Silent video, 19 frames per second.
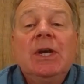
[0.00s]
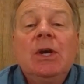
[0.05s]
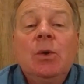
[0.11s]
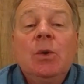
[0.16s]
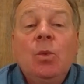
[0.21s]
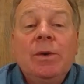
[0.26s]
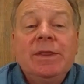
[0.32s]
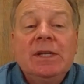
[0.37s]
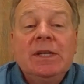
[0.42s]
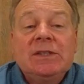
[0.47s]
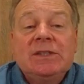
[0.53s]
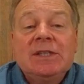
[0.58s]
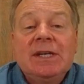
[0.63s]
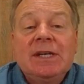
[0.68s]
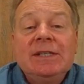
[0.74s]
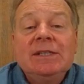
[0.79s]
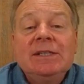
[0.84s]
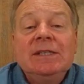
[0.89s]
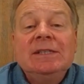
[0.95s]
when the
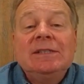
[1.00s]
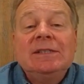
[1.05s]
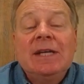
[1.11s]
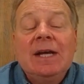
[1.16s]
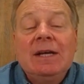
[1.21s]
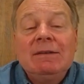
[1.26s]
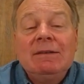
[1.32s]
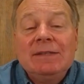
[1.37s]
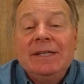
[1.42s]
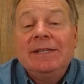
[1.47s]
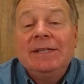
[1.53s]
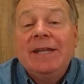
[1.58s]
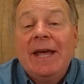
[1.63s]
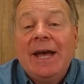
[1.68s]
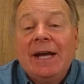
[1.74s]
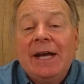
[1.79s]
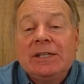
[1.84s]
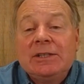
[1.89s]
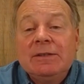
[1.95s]
sun is out and
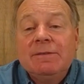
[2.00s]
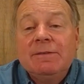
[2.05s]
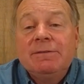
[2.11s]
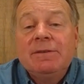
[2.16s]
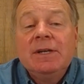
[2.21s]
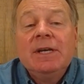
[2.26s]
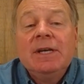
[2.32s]
active.